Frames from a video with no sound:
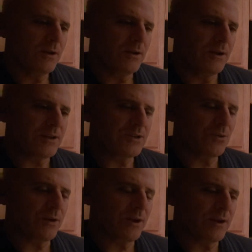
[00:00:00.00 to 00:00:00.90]

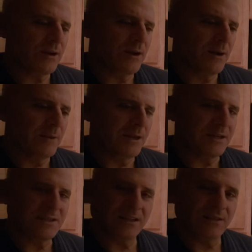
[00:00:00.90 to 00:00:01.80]
nextdoor.com, and
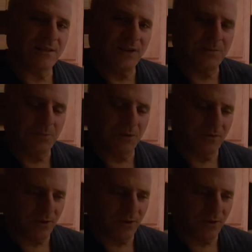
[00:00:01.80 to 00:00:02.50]
it's like the Facebook for